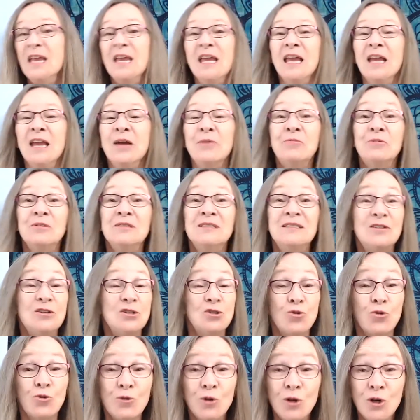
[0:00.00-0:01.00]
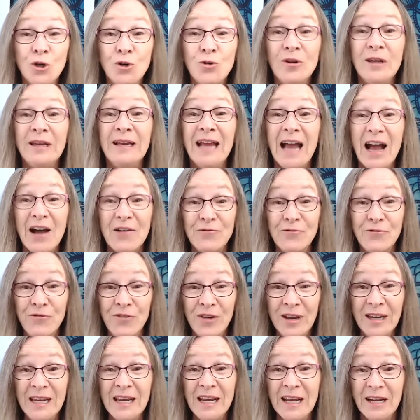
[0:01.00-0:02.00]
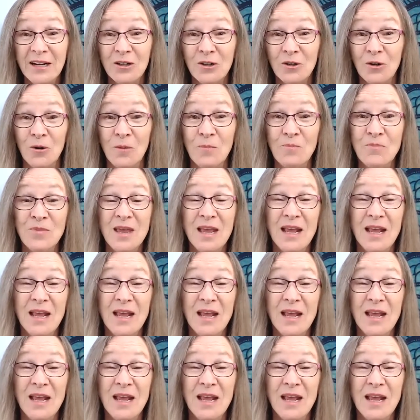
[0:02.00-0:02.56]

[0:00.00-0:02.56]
It was truly a vehicle